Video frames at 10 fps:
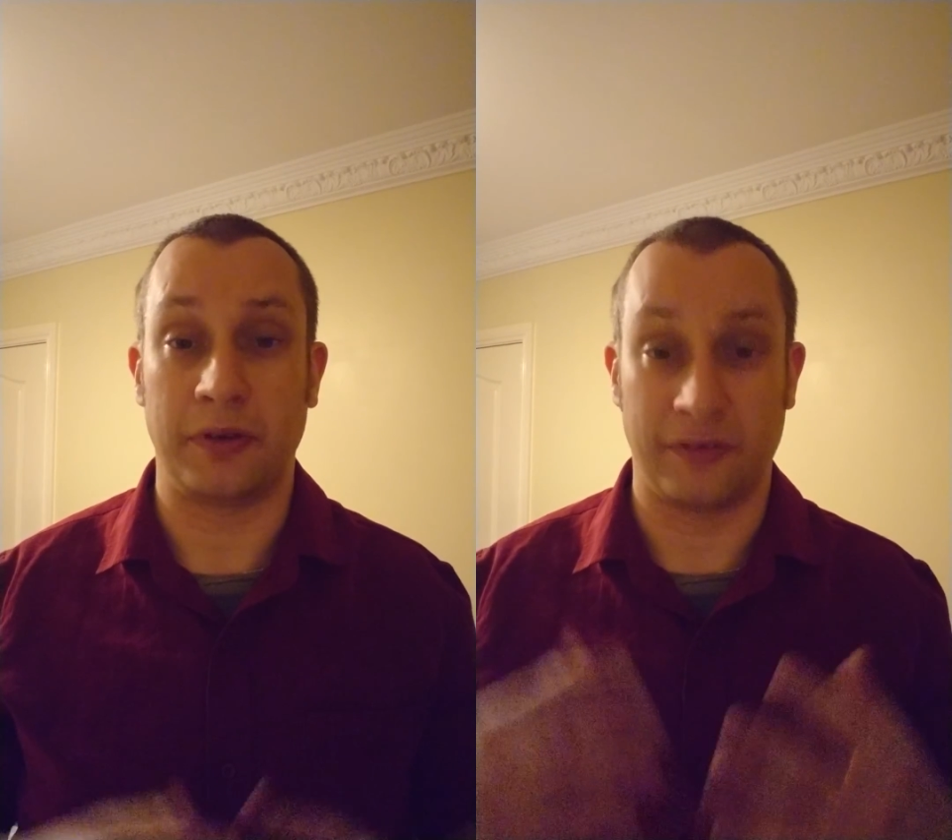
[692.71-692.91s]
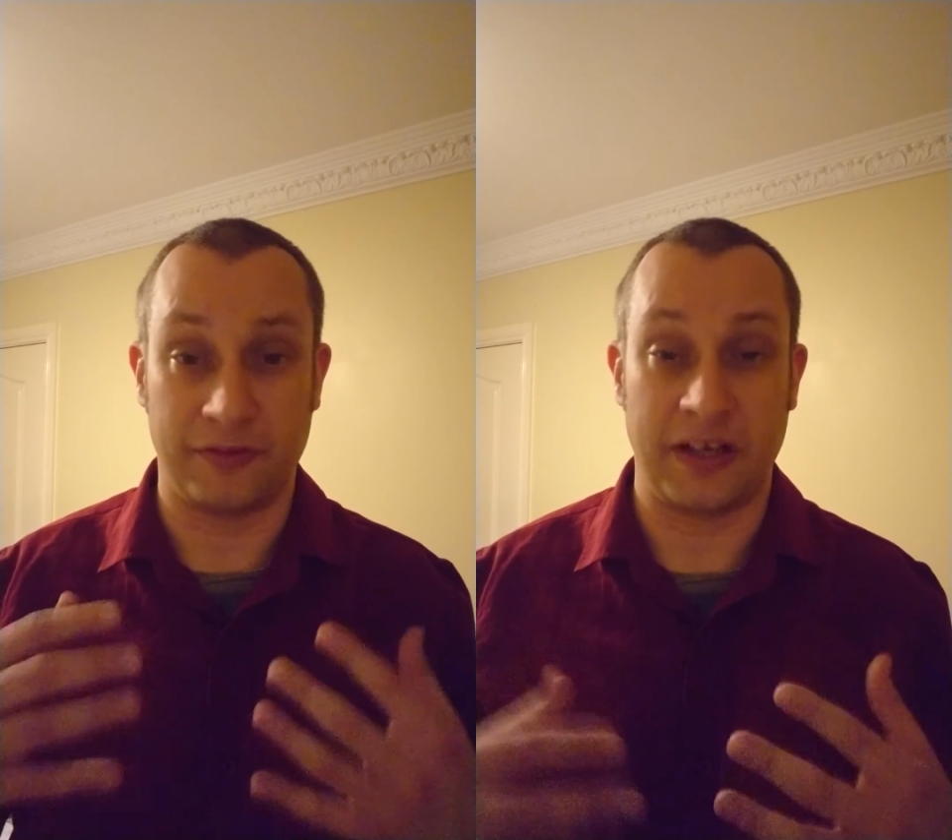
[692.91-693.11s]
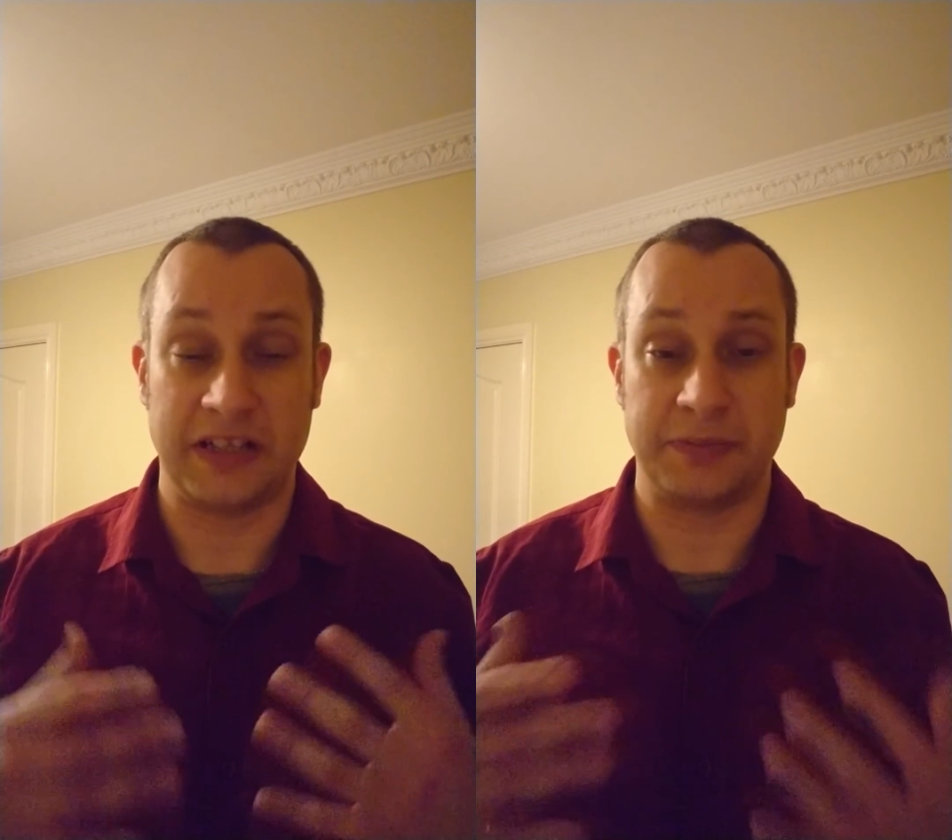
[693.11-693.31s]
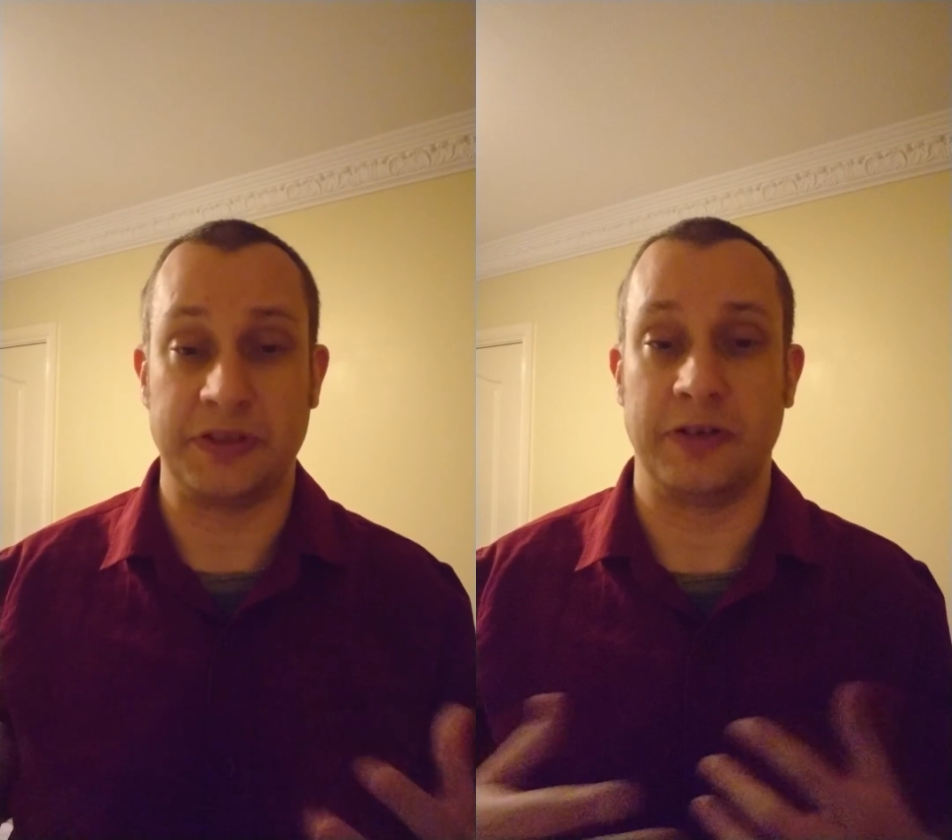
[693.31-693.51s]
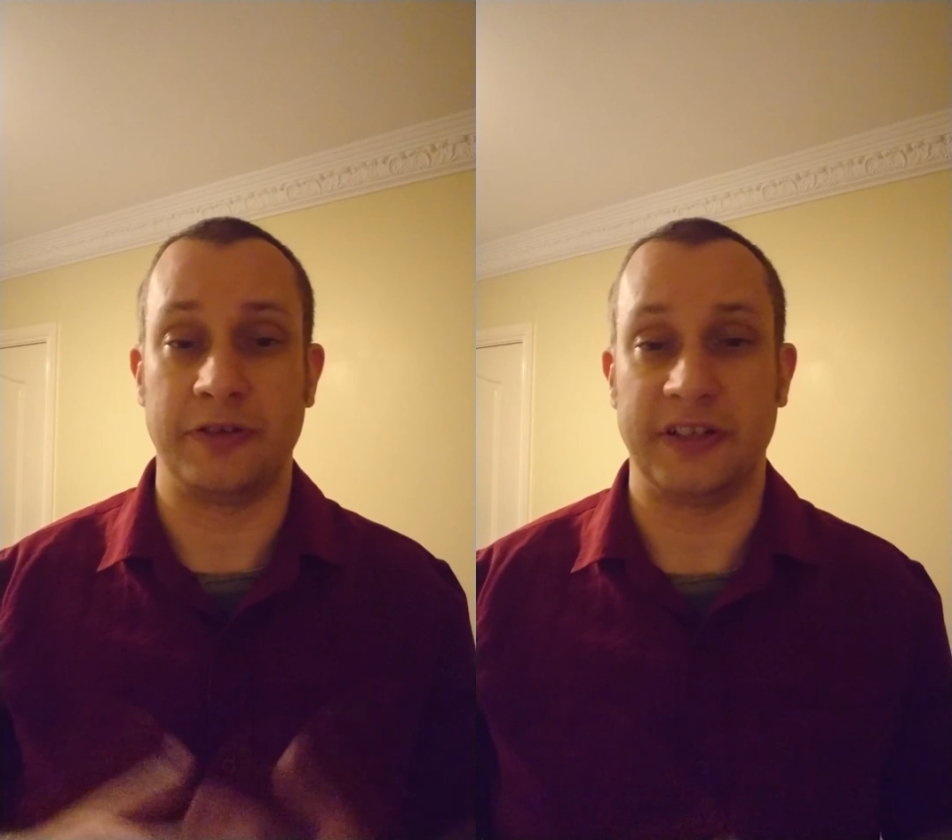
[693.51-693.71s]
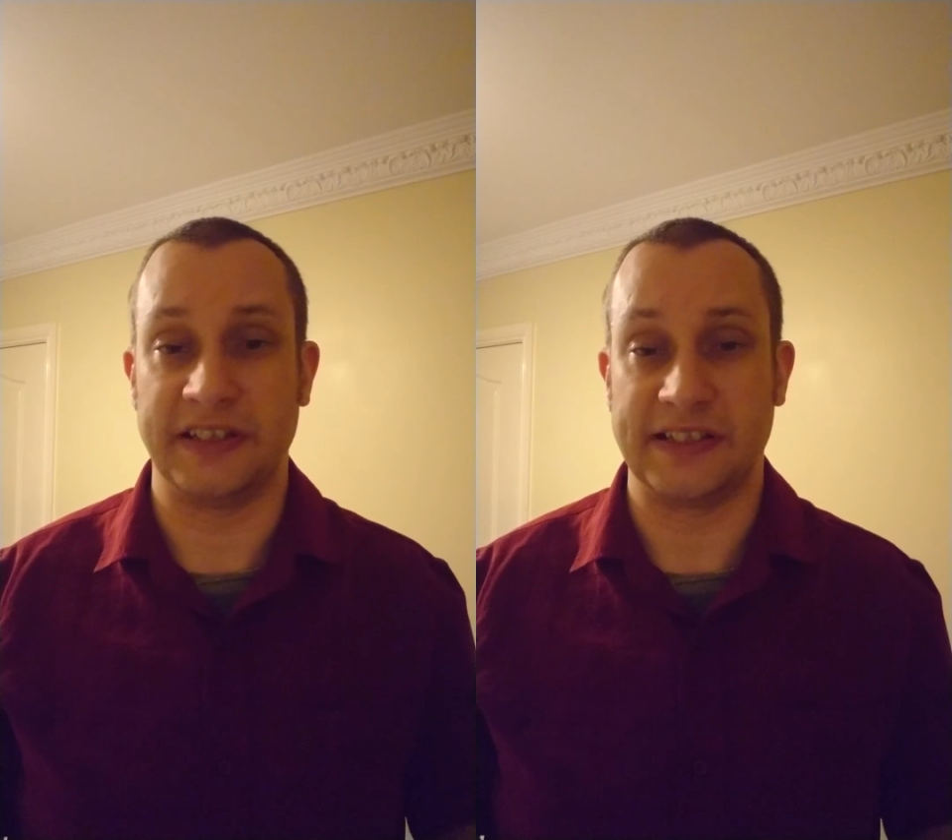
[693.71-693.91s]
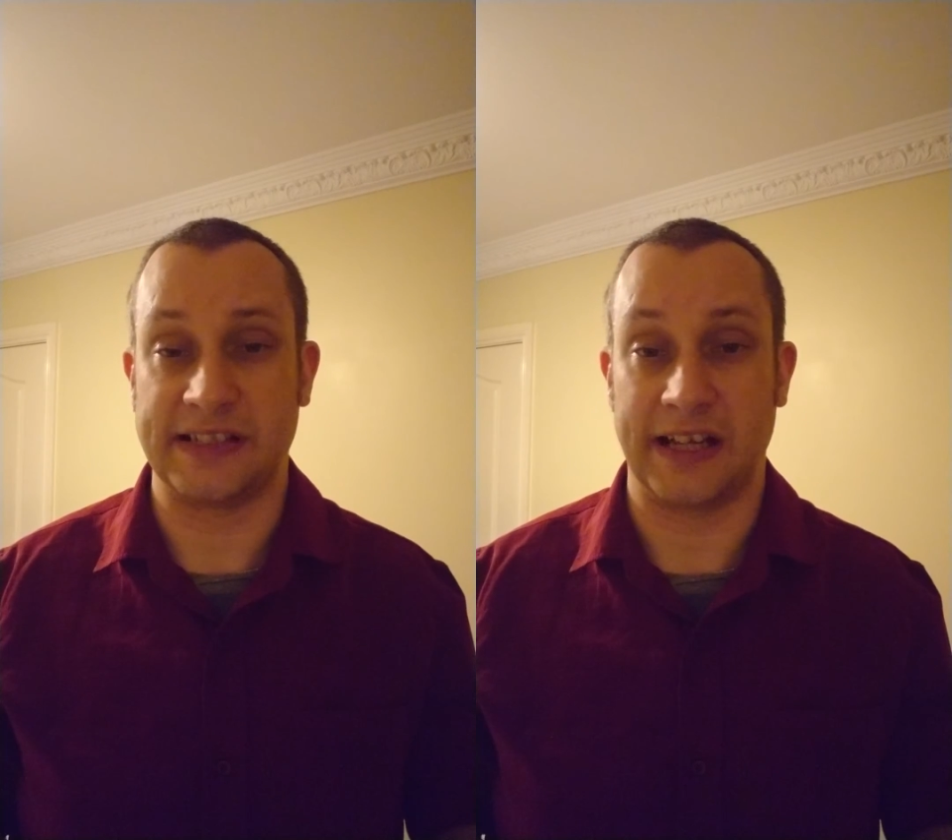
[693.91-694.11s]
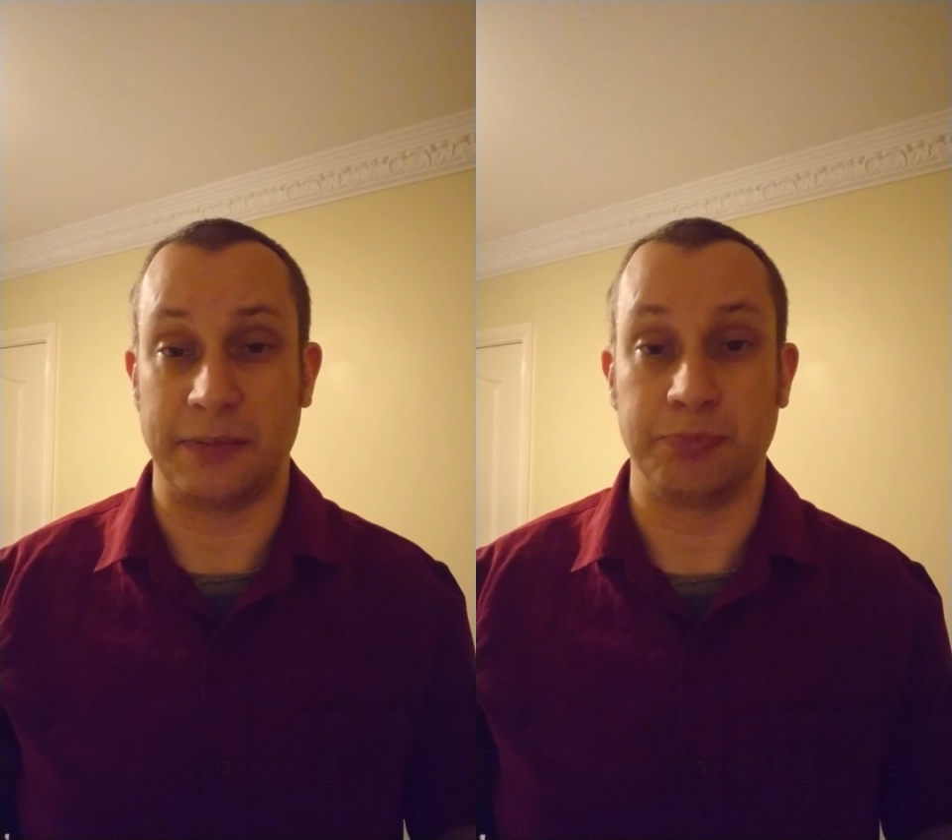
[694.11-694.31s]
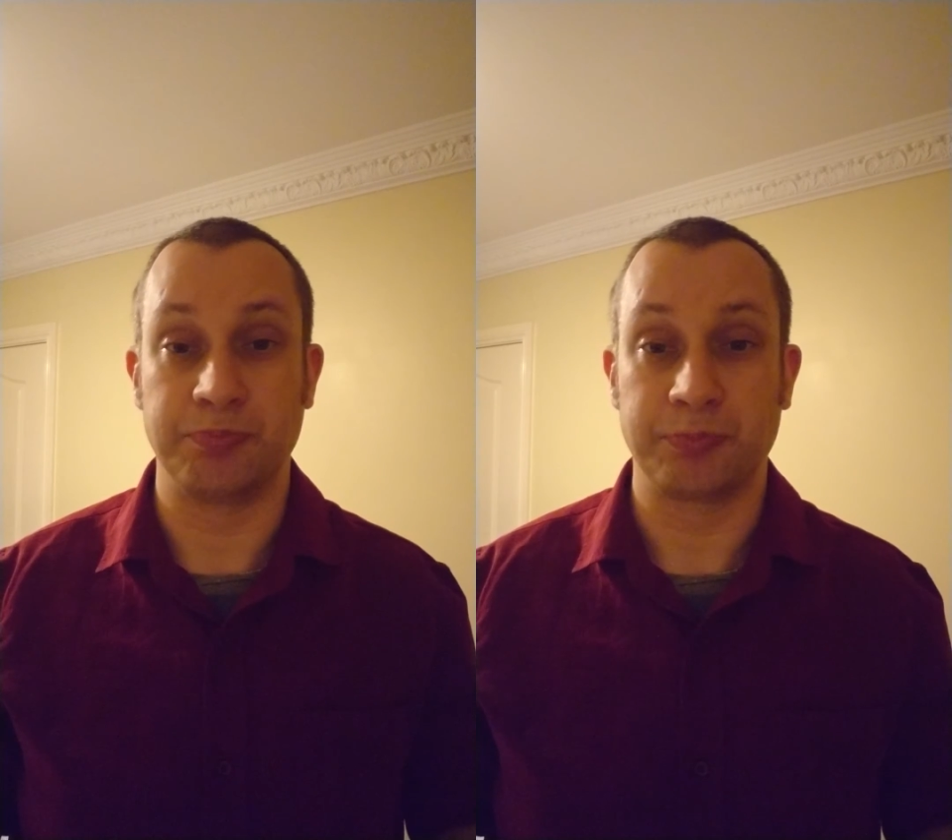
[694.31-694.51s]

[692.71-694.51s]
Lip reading: the vast majority of the time.